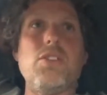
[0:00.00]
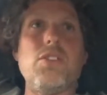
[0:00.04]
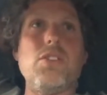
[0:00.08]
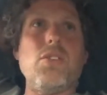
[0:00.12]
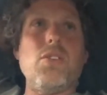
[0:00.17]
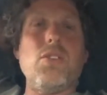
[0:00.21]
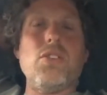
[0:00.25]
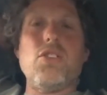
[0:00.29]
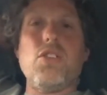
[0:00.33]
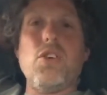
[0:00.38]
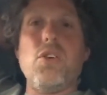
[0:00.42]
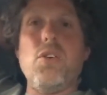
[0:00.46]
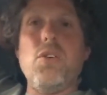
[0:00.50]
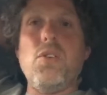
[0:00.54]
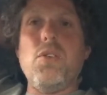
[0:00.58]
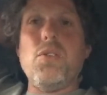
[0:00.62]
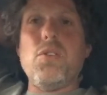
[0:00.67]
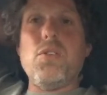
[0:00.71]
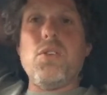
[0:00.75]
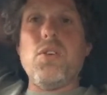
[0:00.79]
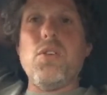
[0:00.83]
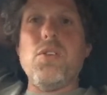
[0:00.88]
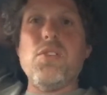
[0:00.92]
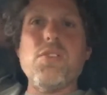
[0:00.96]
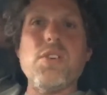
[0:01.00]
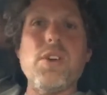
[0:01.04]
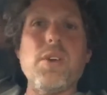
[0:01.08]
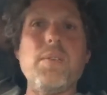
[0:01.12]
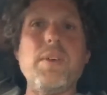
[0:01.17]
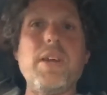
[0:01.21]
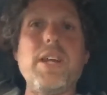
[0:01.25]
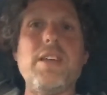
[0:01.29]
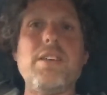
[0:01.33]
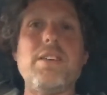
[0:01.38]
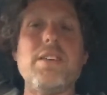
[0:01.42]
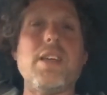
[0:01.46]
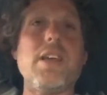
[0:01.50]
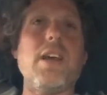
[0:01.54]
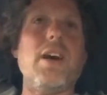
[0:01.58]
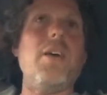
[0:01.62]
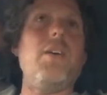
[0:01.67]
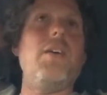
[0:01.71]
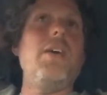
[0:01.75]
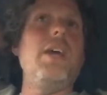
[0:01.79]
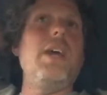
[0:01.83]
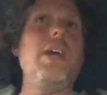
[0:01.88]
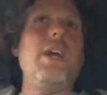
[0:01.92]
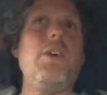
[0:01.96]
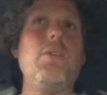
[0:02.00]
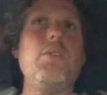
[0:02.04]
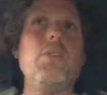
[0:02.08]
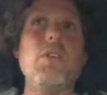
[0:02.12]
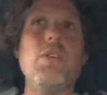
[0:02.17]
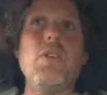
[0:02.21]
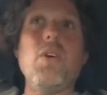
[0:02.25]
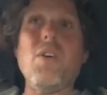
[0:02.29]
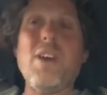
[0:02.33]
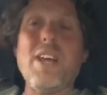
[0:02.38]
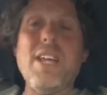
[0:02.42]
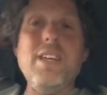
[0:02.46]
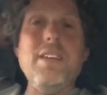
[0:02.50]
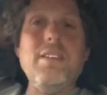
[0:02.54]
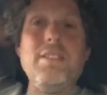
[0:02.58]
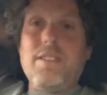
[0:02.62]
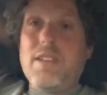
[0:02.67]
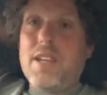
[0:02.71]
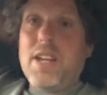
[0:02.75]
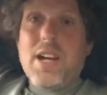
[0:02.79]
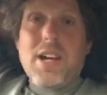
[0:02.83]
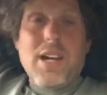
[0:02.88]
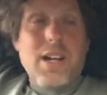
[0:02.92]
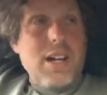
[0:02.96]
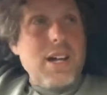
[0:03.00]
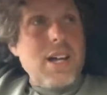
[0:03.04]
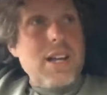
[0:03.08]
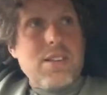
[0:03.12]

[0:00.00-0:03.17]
sort of 3 weeks ago. It was a lot easier.